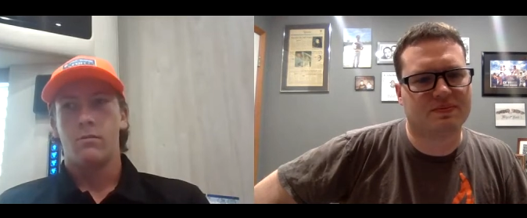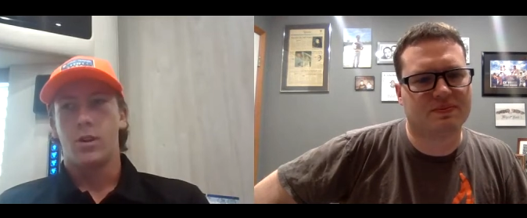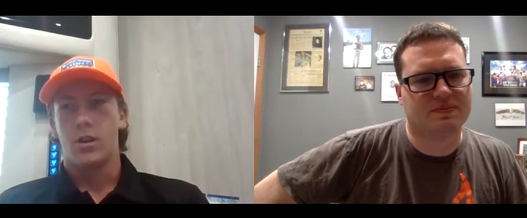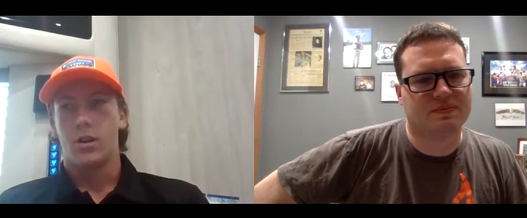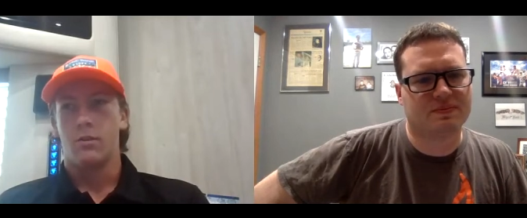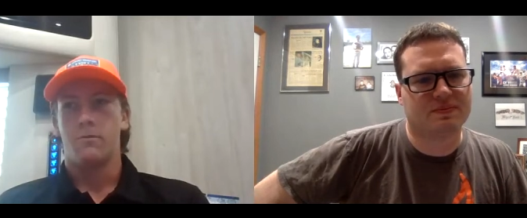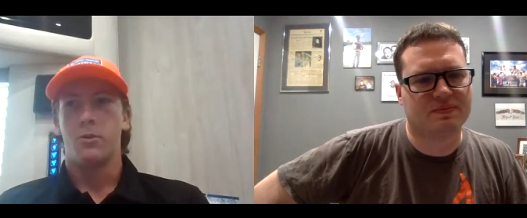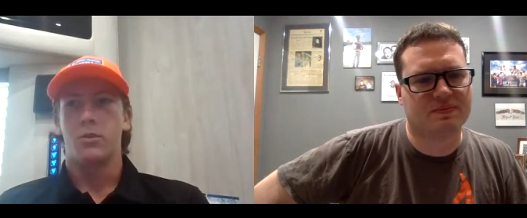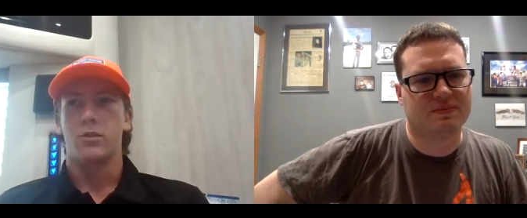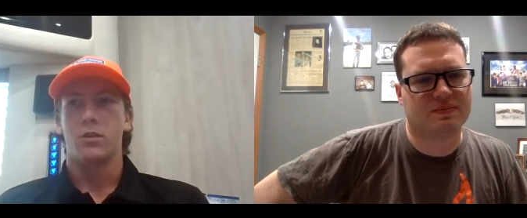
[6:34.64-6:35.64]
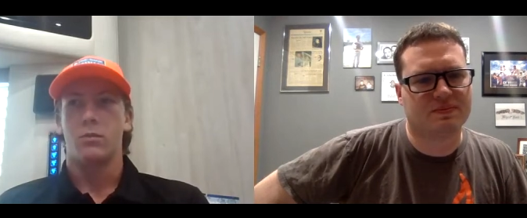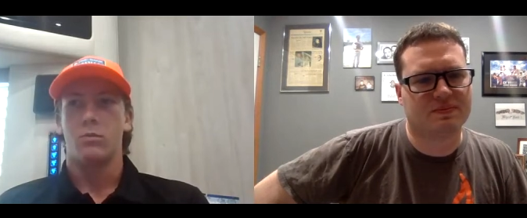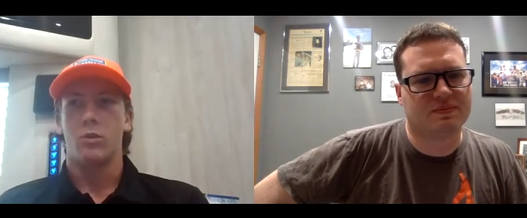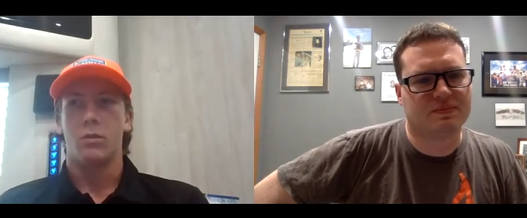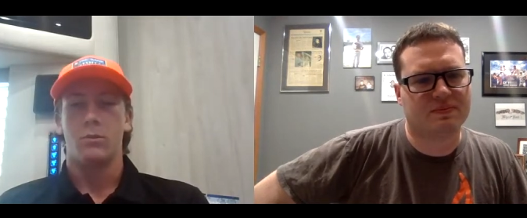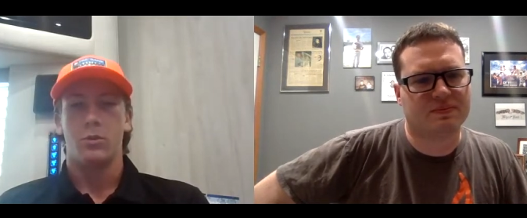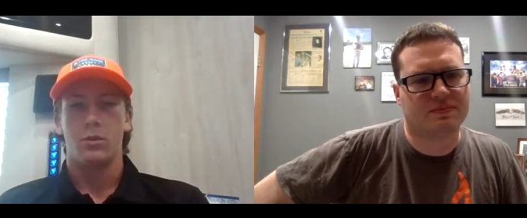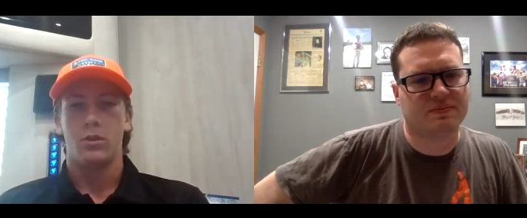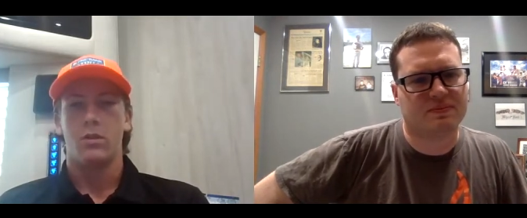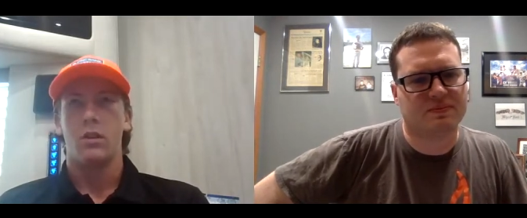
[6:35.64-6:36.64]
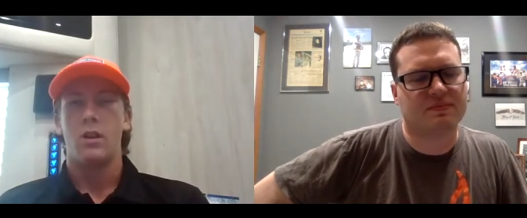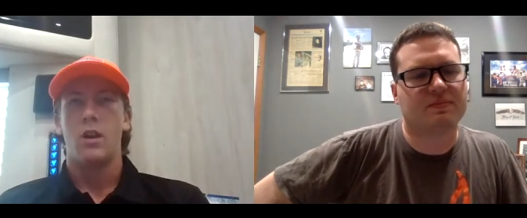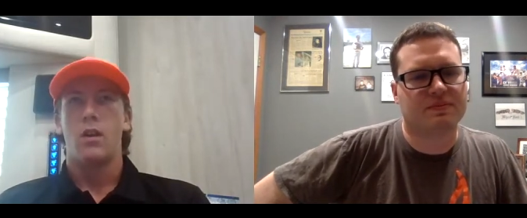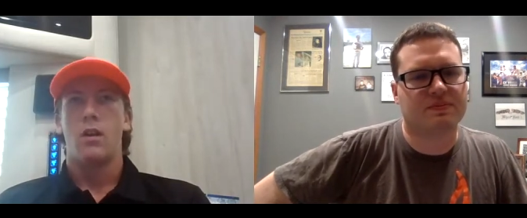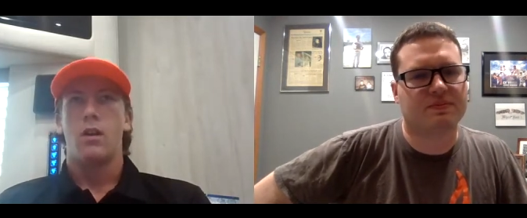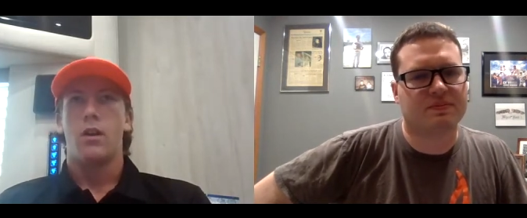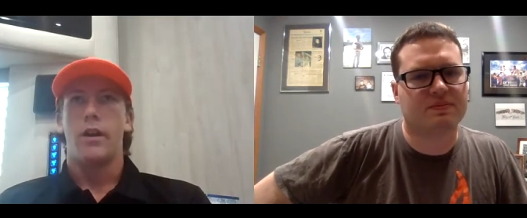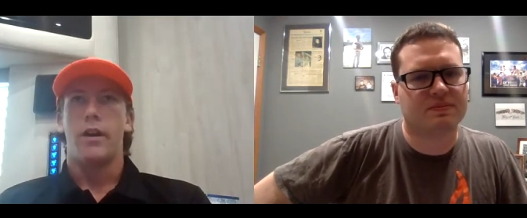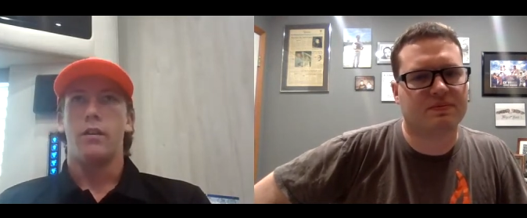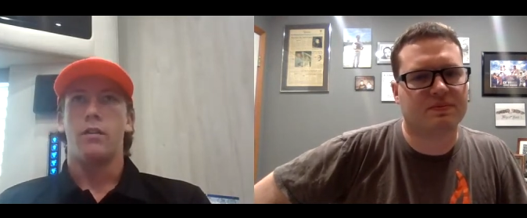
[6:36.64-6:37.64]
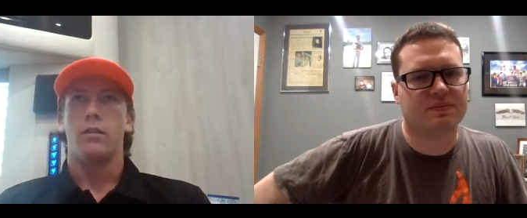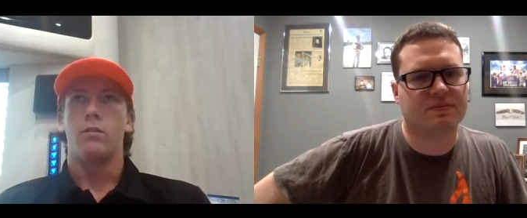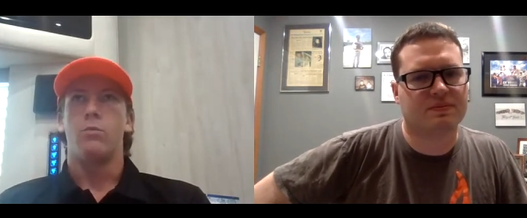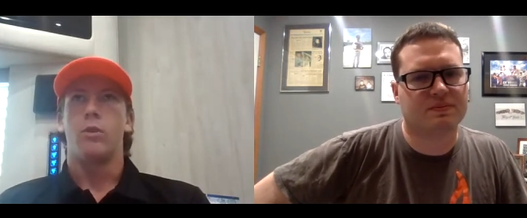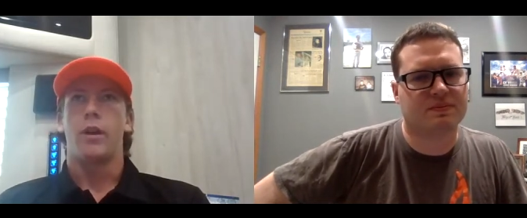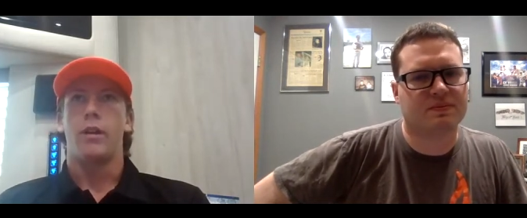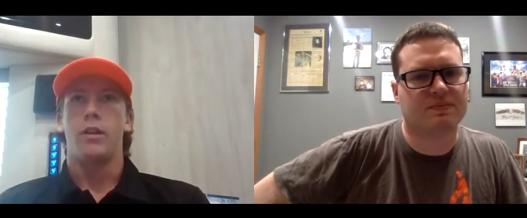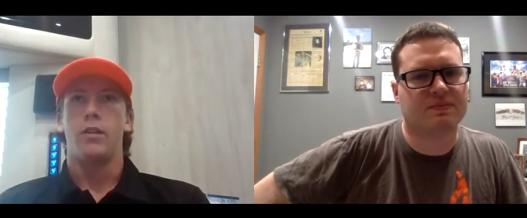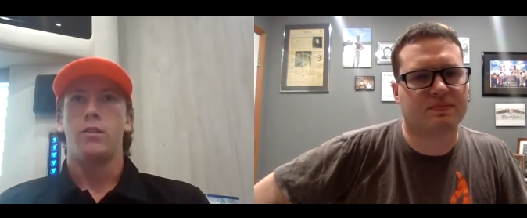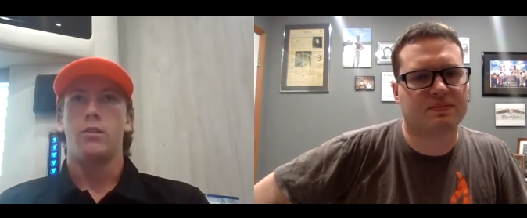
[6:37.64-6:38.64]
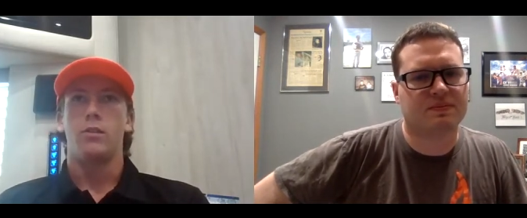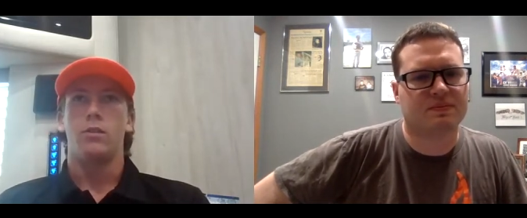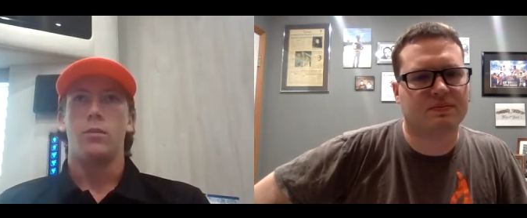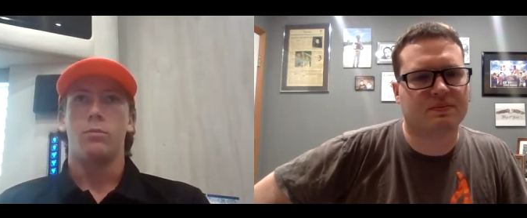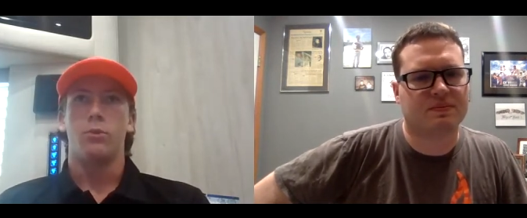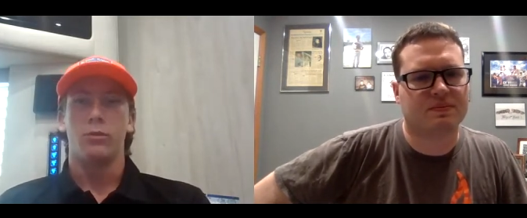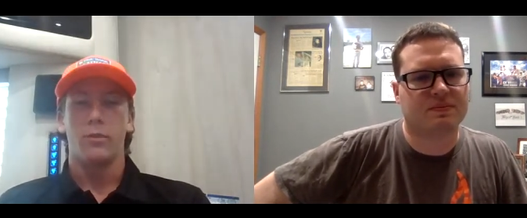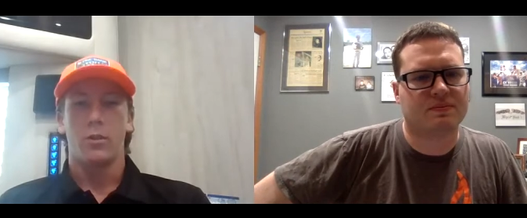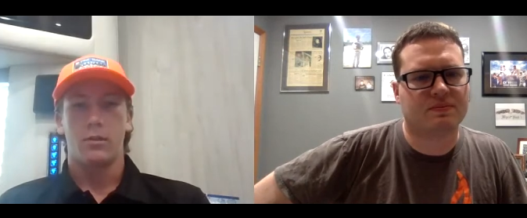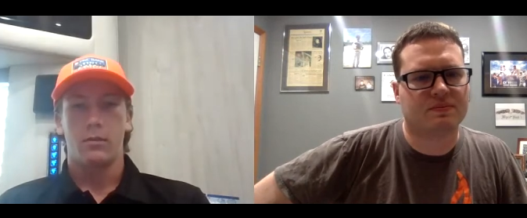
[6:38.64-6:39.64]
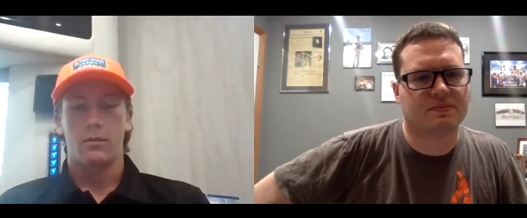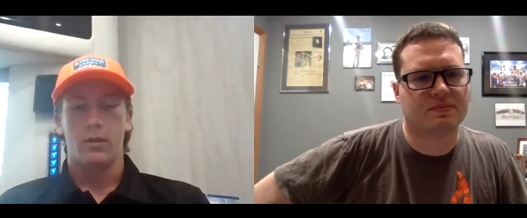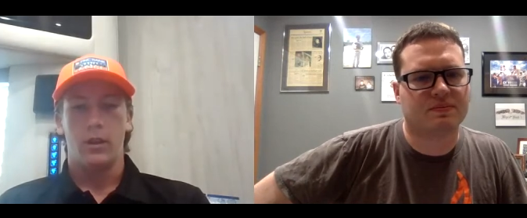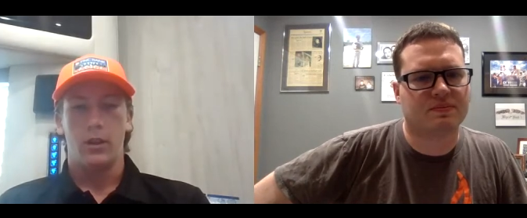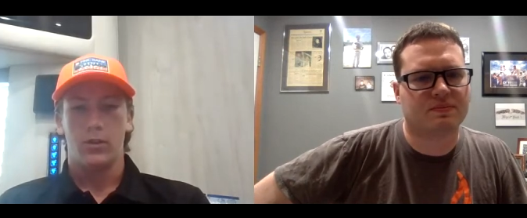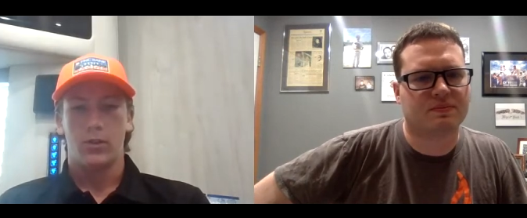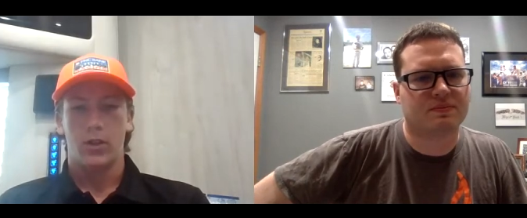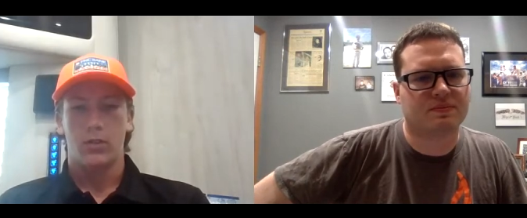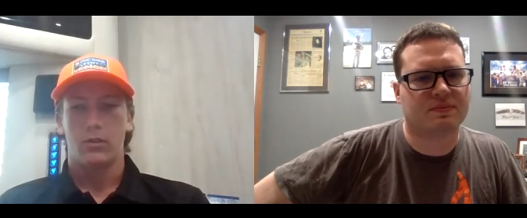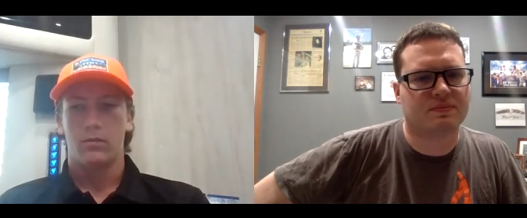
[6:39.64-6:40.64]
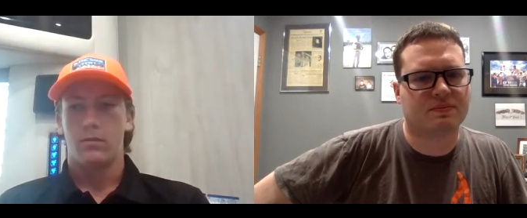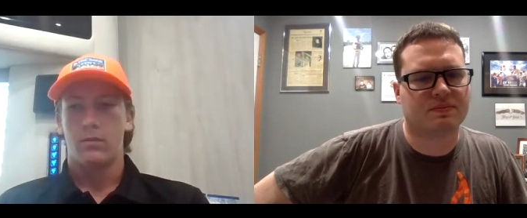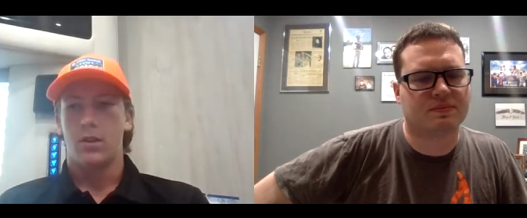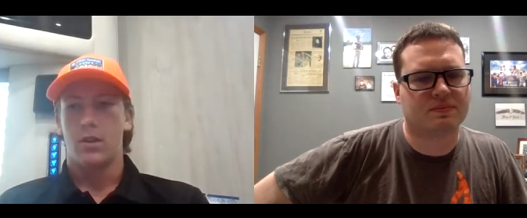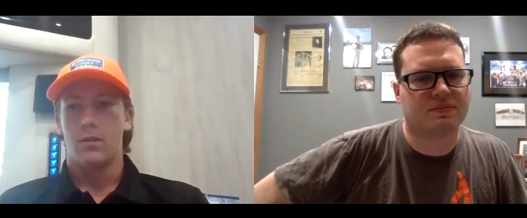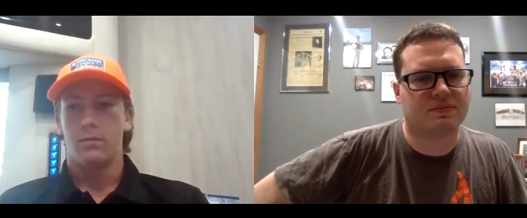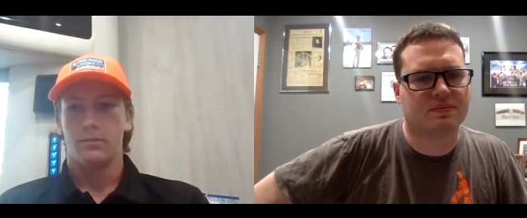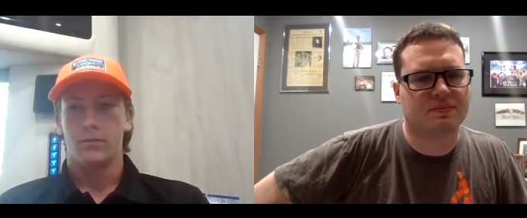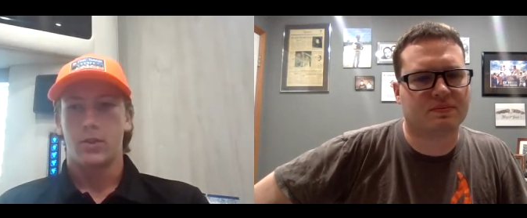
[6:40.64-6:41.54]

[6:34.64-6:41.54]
Speaker 1: uh, focus on what I'm doing and what I need to improve on each session. Um,